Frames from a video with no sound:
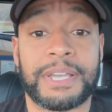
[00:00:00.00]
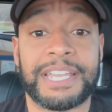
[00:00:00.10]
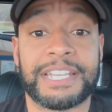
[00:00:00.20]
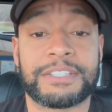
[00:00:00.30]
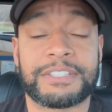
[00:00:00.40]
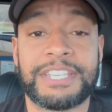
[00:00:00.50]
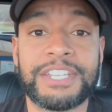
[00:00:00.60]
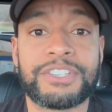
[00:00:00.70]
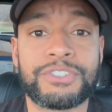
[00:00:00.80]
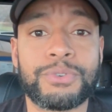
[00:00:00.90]
It
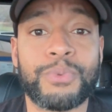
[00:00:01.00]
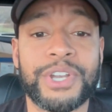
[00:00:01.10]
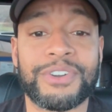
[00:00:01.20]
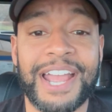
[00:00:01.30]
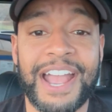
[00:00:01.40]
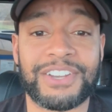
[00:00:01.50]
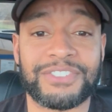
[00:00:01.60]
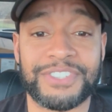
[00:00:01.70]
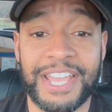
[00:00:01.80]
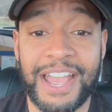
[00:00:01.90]
teaches you when you're
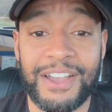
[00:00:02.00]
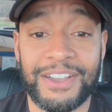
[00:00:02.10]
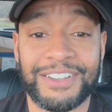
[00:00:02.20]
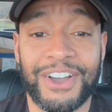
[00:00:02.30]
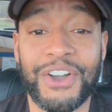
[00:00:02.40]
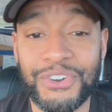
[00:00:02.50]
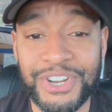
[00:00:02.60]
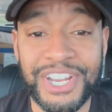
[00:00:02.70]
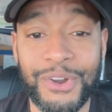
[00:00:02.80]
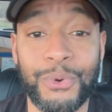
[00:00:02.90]
actually
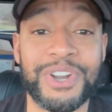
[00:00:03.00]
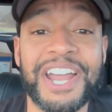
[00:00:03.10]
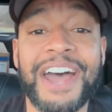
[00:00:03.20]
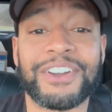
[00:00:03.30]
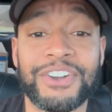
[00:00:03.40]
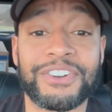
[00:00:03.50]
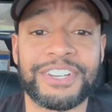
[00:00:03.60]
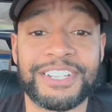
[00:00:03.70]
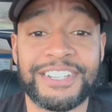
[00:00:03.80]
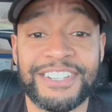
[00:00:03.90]
hungry or not
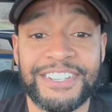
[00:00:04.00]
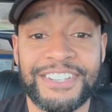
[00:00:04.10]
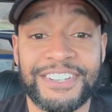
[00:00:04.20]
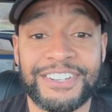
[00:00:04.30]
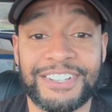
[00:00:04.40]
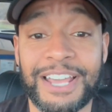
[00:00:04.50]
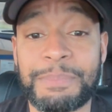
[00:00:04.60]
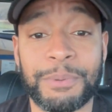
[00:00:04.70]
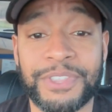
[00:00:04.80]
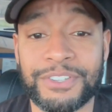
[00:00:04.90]
hungry. A lot
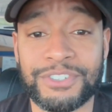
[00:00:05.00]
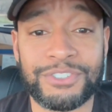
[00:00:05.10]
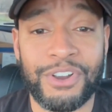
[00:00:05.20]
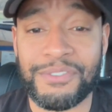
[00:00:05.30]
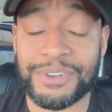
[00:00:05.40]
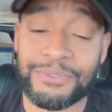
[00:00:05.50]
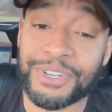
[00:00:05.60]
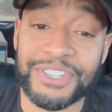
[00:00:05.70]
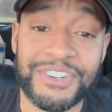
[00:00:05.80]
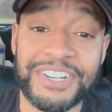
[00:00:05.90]
of people think they're starving and
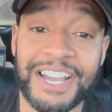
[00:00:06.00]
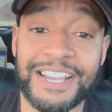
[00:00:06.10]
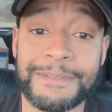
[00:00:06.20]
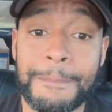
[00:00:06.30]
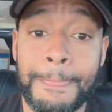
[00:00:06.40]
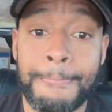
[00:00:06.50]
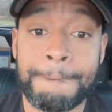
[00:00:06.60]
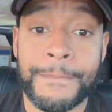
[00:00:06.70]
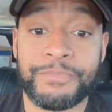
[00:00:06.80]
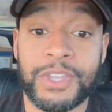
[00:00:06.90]
really they're not.
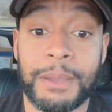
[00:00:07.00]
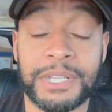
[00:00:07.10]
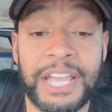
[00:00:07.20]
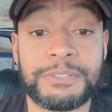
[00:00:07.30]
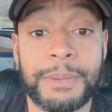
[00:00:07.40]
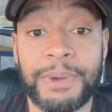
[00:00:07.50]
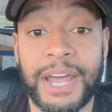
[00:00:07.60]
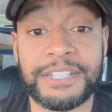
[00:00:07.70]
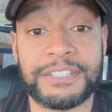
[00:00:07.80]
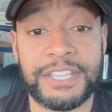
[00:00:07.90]
It allows my
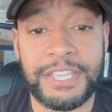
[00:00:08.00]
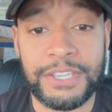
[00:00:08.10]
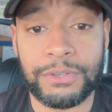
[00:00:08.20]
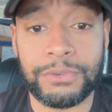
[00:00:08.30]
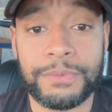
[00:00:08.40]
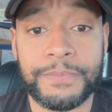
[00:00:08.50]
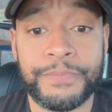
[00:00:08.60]
body to heal,